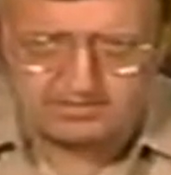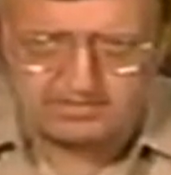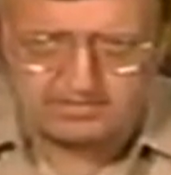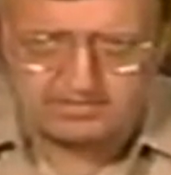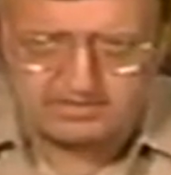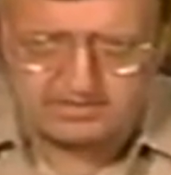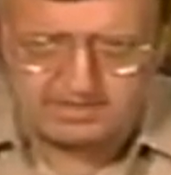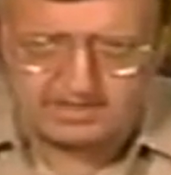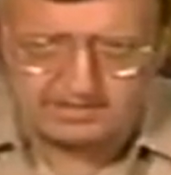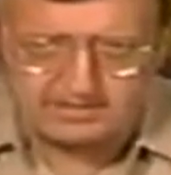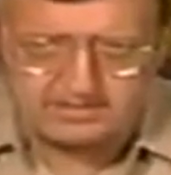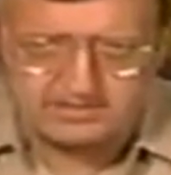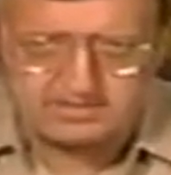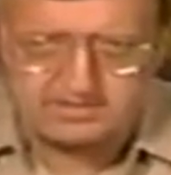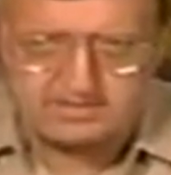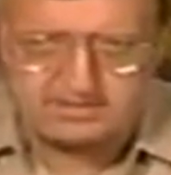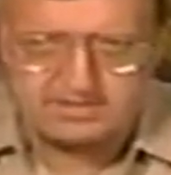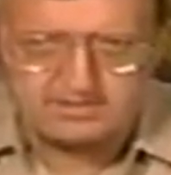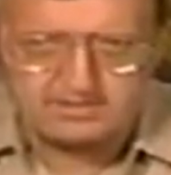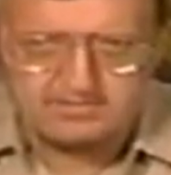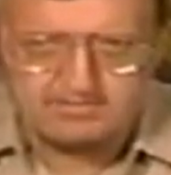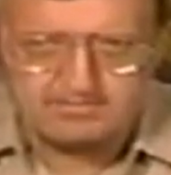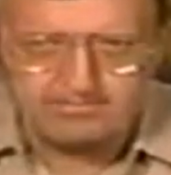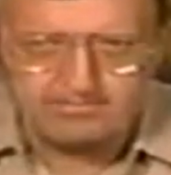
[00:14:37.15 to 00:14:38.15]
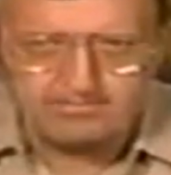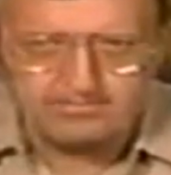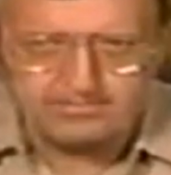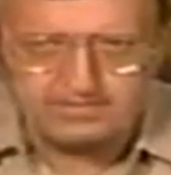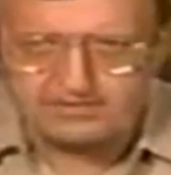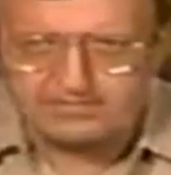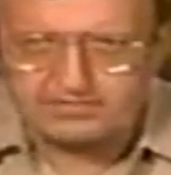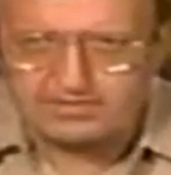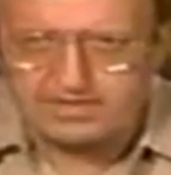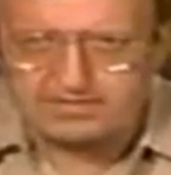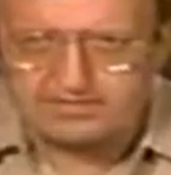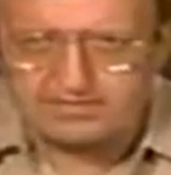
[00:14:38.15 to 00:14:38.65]
If you have any questions
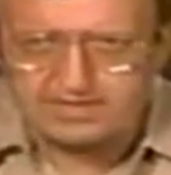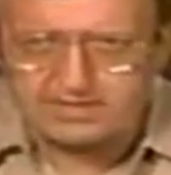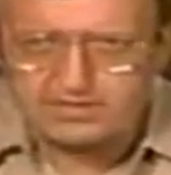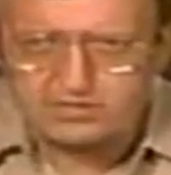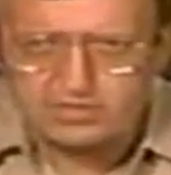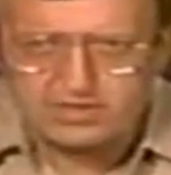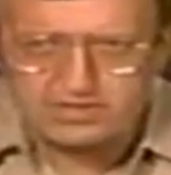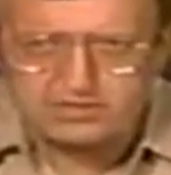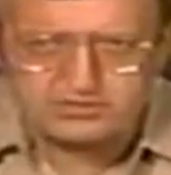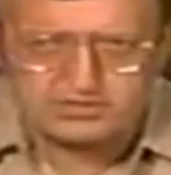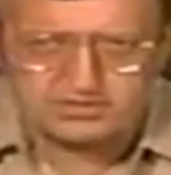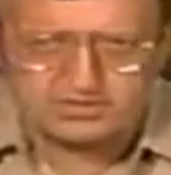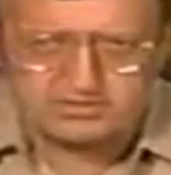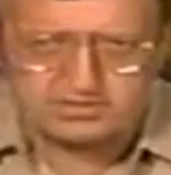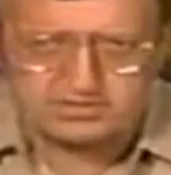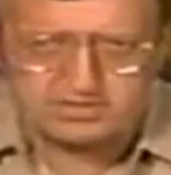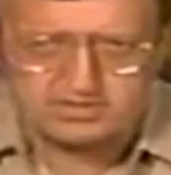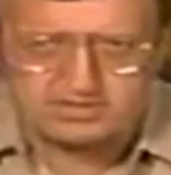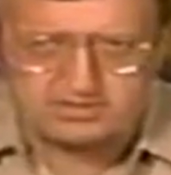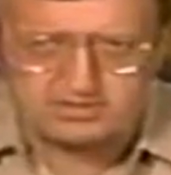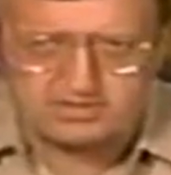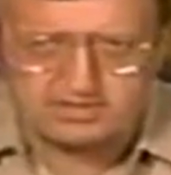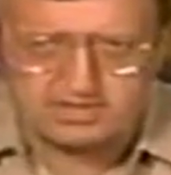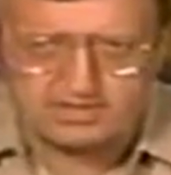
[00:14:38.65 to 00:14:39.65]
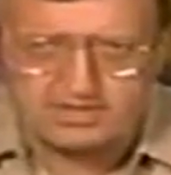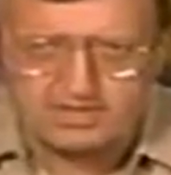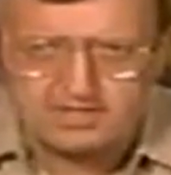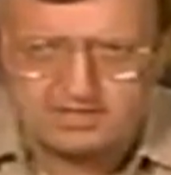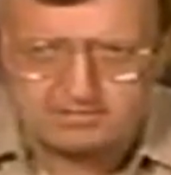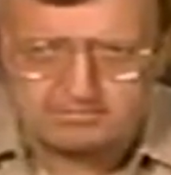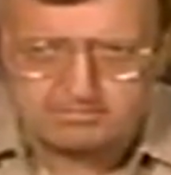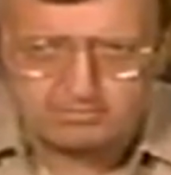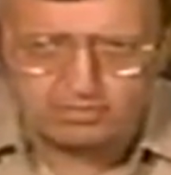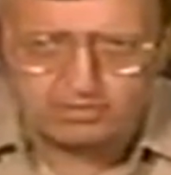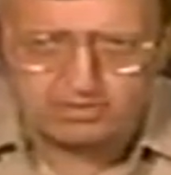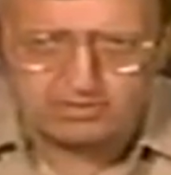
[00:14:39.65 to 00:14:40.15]
concerning boiler overpressure,
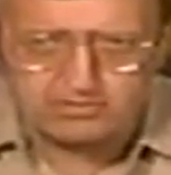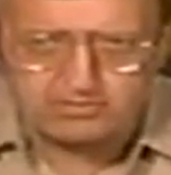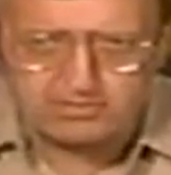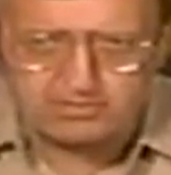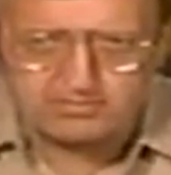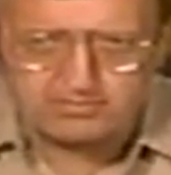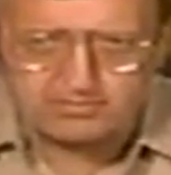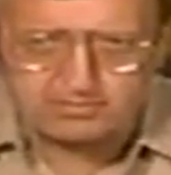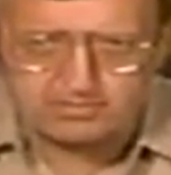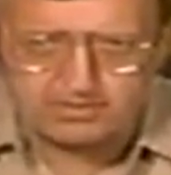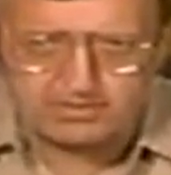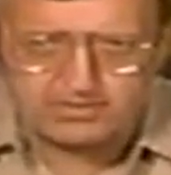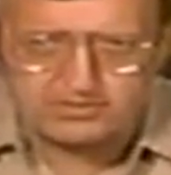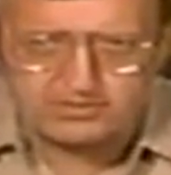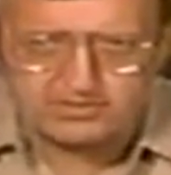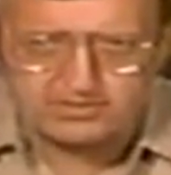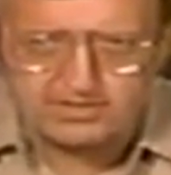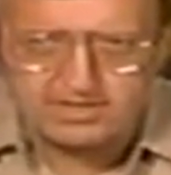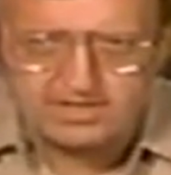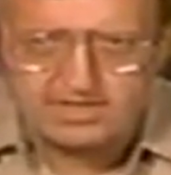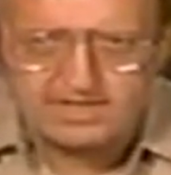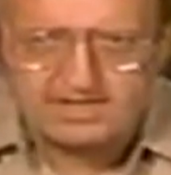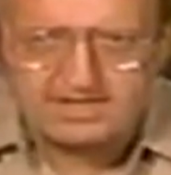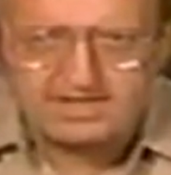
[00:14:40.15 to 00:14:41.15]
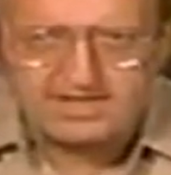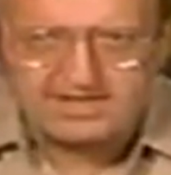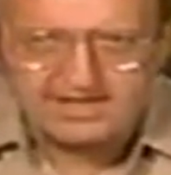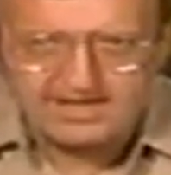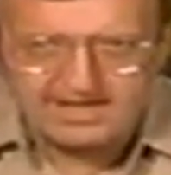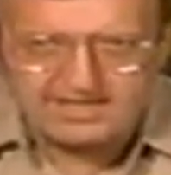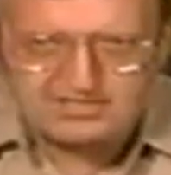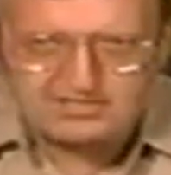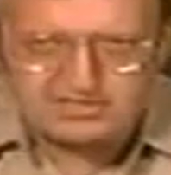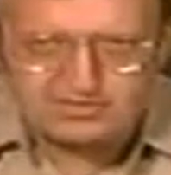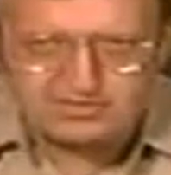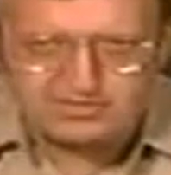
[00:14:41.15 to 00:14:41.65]
ask your instructor to
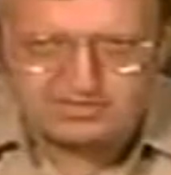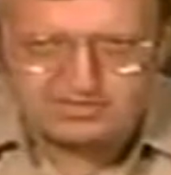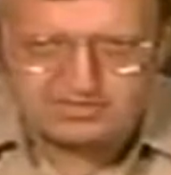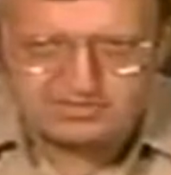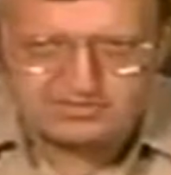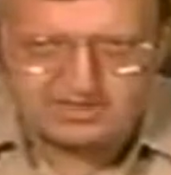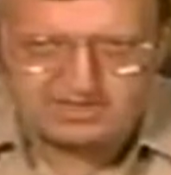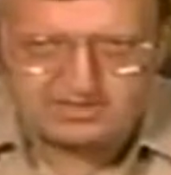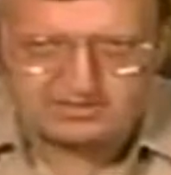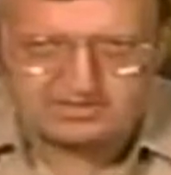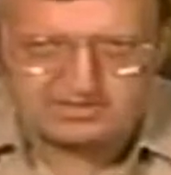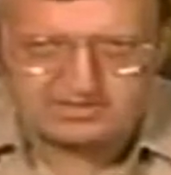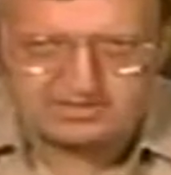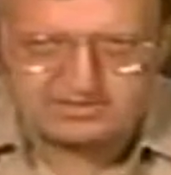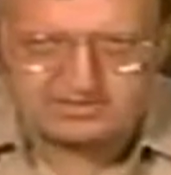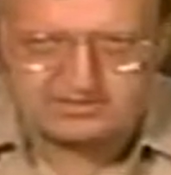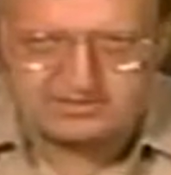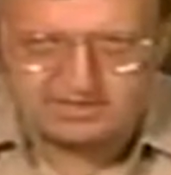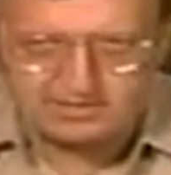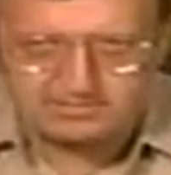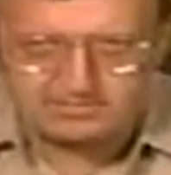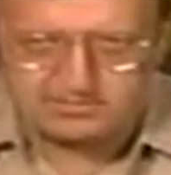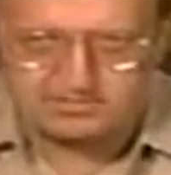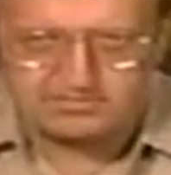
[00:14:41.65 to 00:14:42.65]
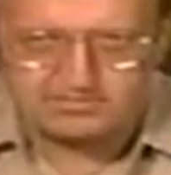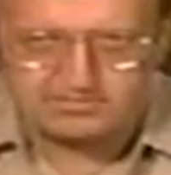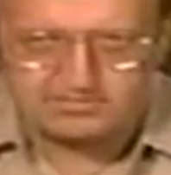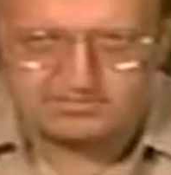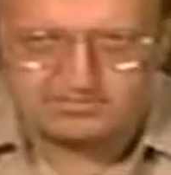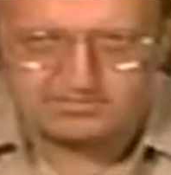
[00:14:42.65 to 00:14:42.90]
help you before going on.